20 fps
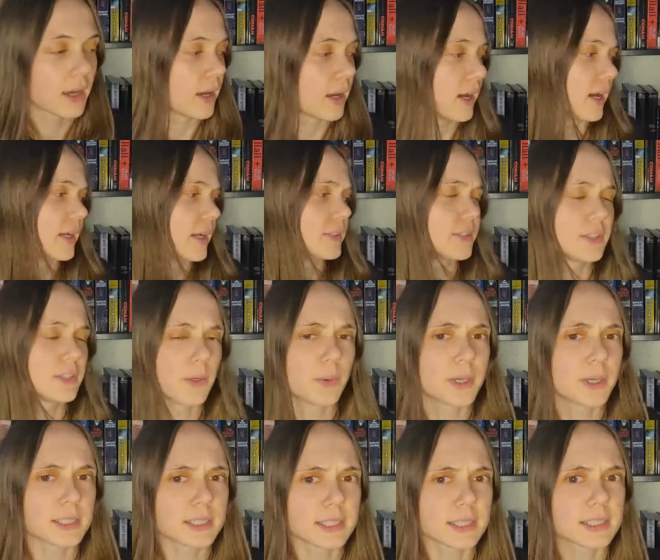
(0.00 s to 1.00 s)
And so
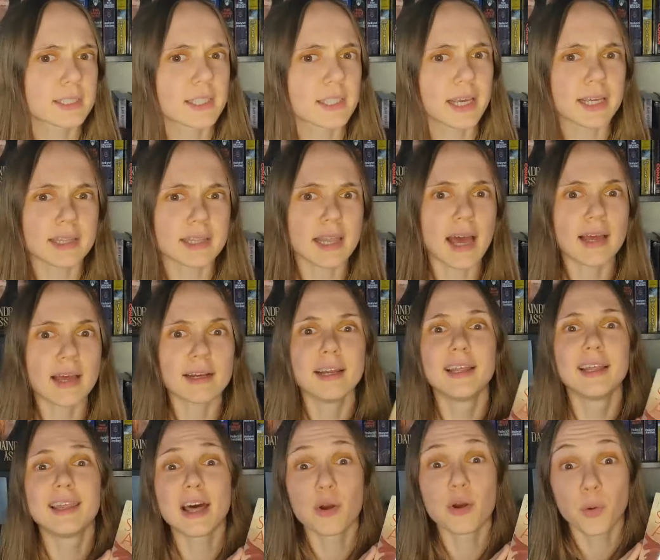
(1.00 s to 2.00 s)
it's it's like that
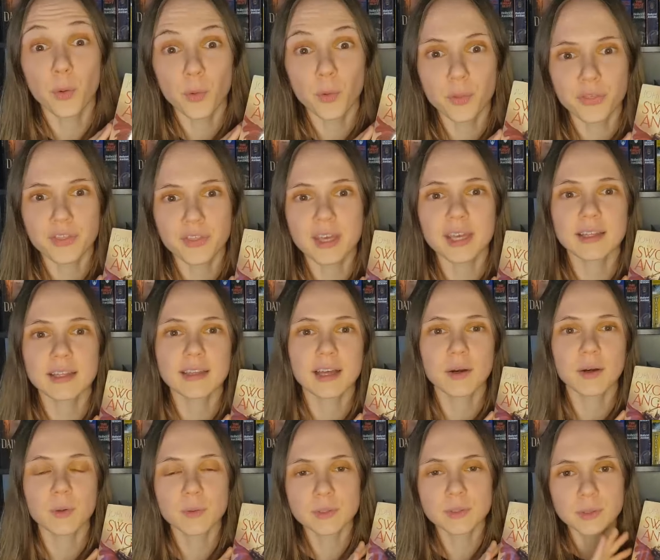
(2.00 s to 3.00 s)
that whole thing,
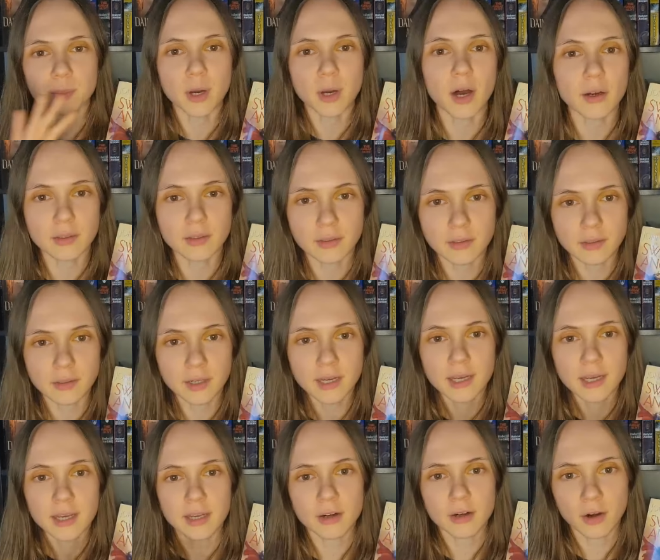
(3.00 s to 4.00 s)
that whole debacle
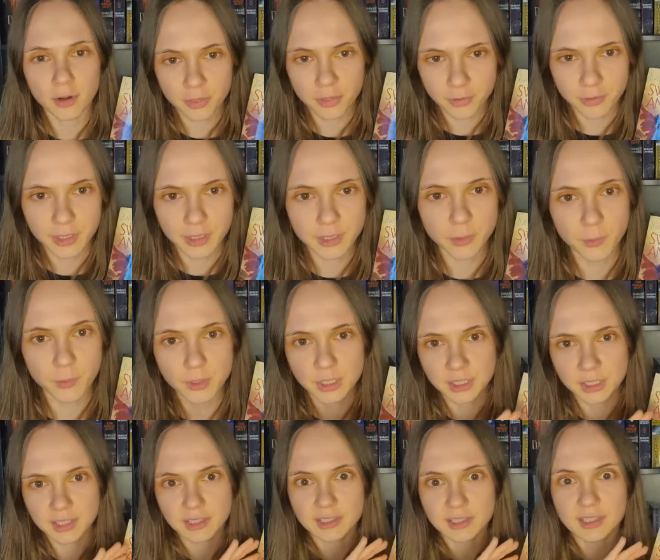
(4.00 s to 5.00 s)
in Arthurian lore
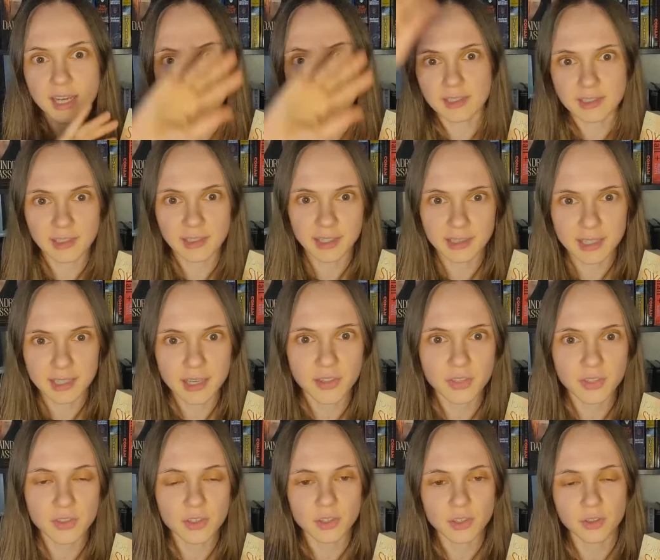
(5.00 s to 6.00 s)
just gets taken to like the
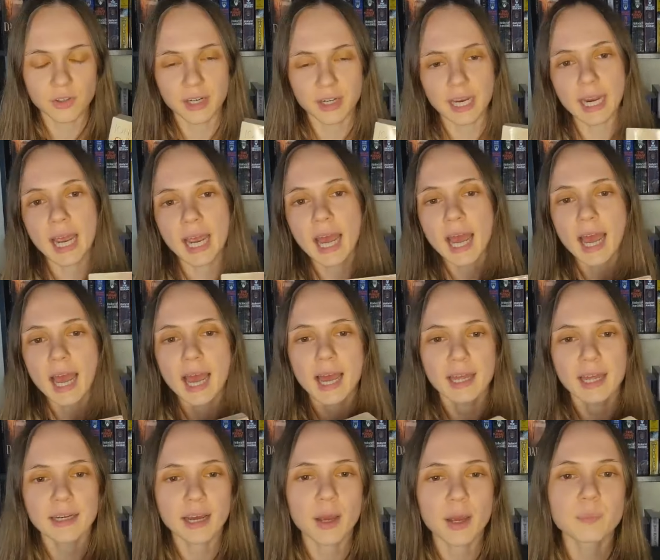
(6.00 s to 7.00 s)
nth degree.
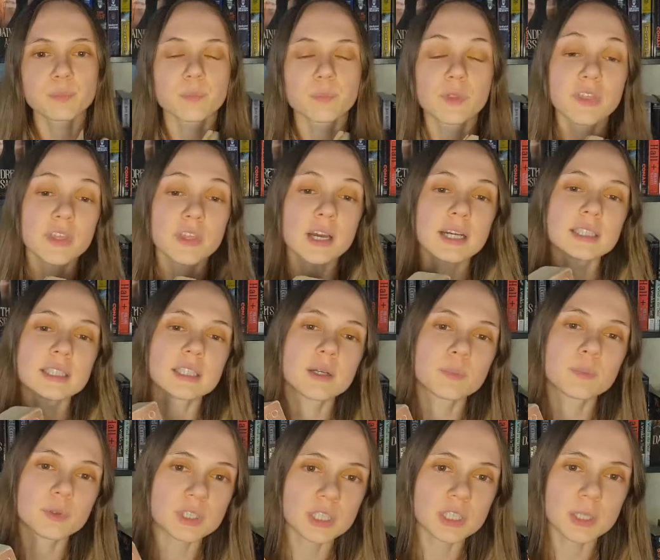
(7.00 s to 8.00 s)
And I the thing I did
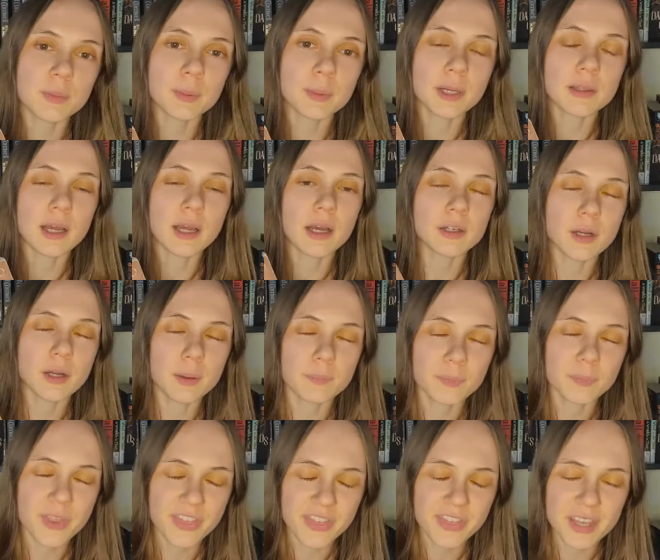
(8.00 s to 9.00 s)
appreciate about Uh,
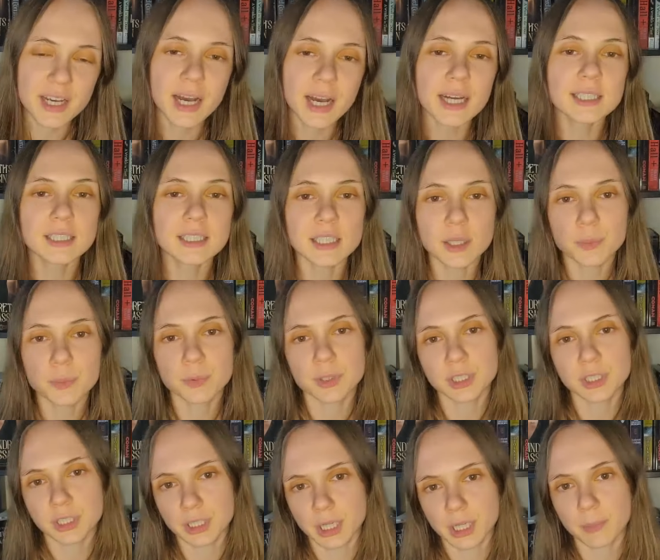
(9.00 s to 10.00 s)
the thing I did
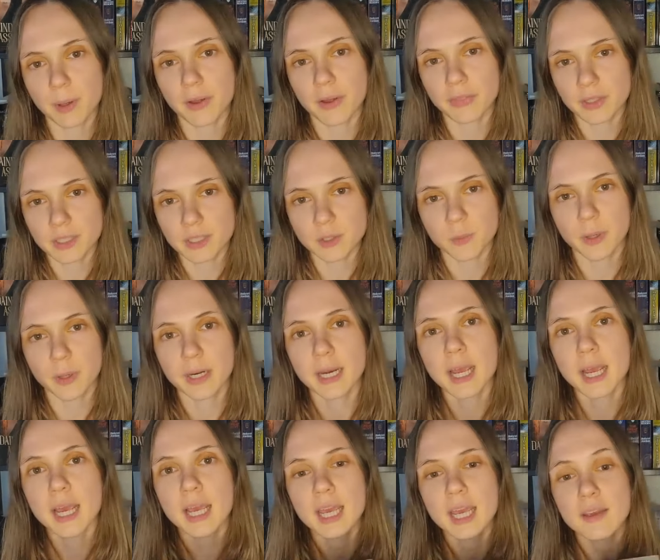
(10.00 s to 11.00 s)
appreciate about this one,
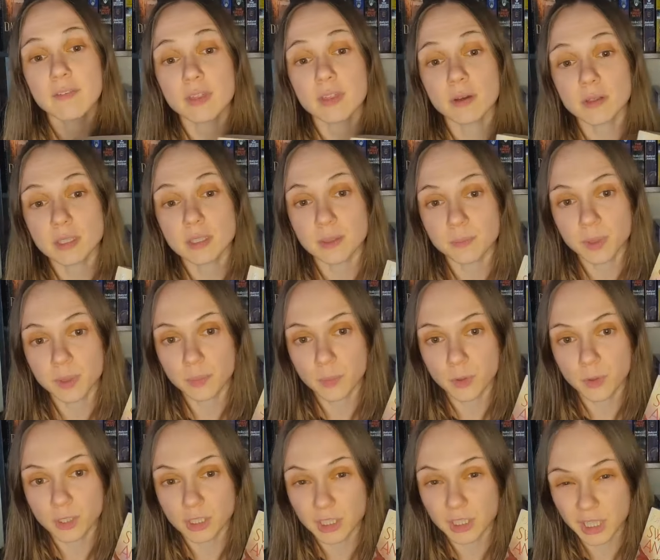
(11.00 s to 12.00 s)
even though it's a bit
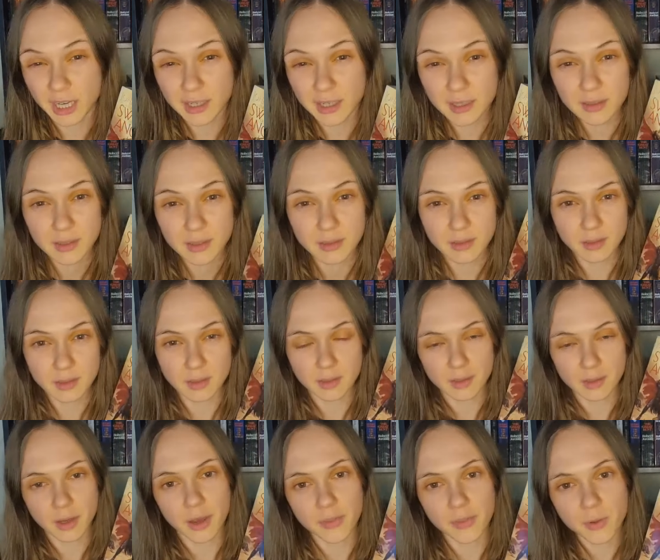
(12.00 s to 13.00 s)
more jaded than
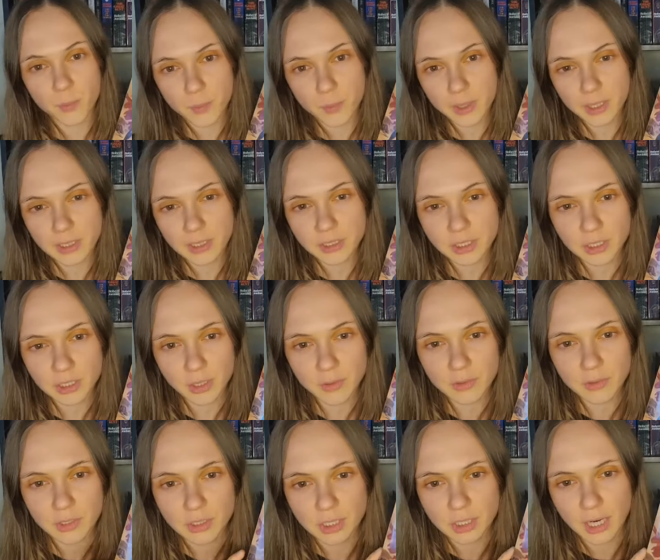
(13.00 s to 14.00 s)
the other one I showed,
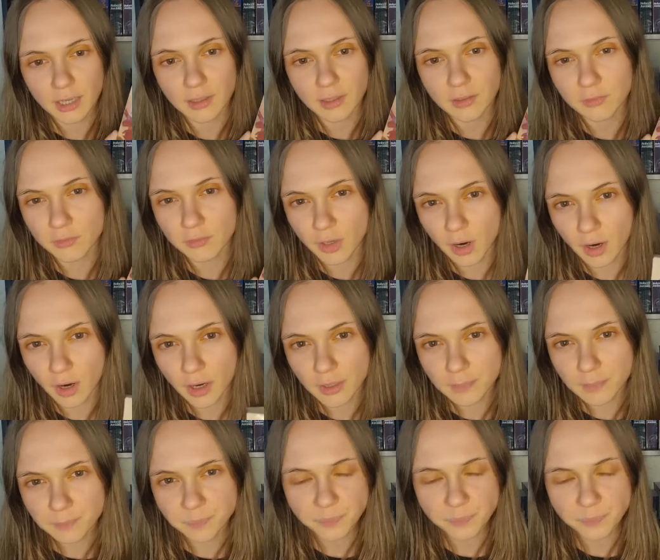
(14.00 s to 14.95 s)
The Jackal of Nar,